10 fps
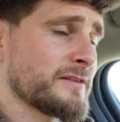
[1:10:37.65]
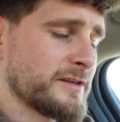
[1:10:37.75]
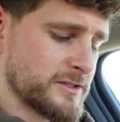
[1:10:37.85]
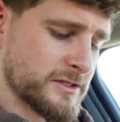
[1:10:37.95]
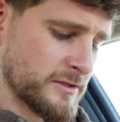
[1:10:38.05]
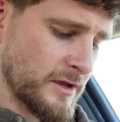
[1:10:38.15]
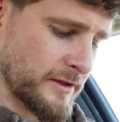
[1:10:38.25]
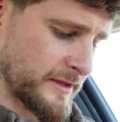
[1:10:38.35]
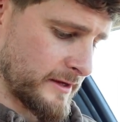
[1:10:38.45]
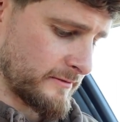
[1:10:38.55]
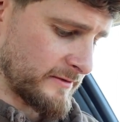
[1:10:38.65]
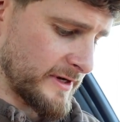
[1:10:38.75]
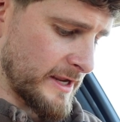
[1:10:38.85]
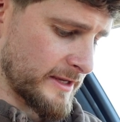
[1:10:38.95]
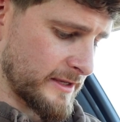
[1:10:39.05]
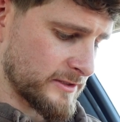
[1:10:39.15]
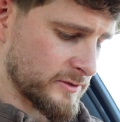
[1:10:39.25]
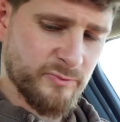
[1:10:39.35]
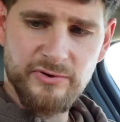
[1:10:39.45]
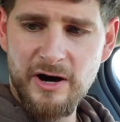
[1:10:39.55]
There's just nothing really like it. It's
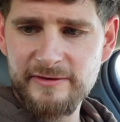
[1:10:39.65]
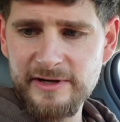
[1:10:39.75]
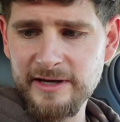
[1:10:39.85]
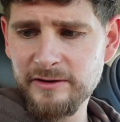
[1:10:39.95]
all privately